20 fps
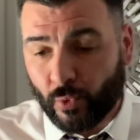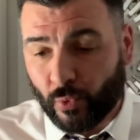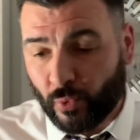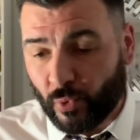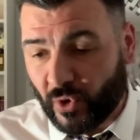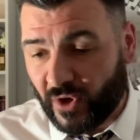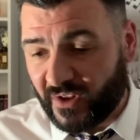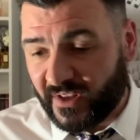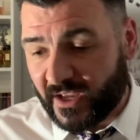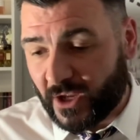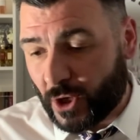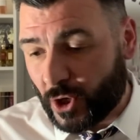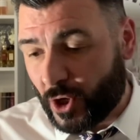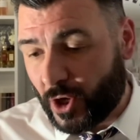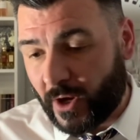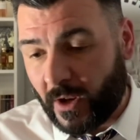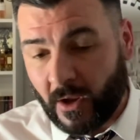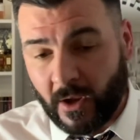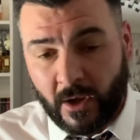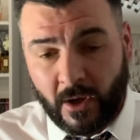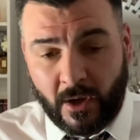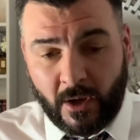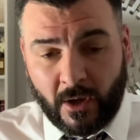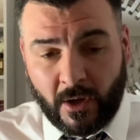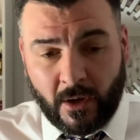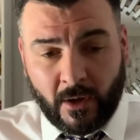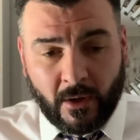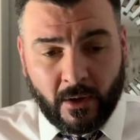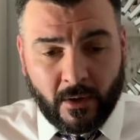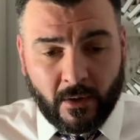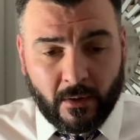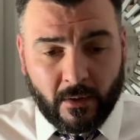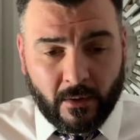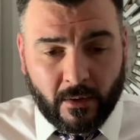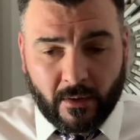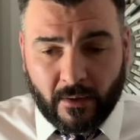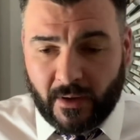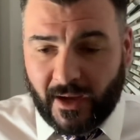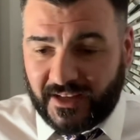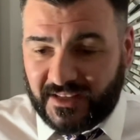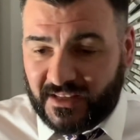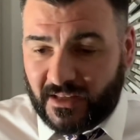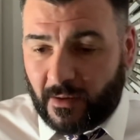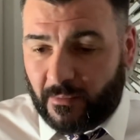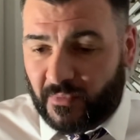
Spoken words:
really good. That's number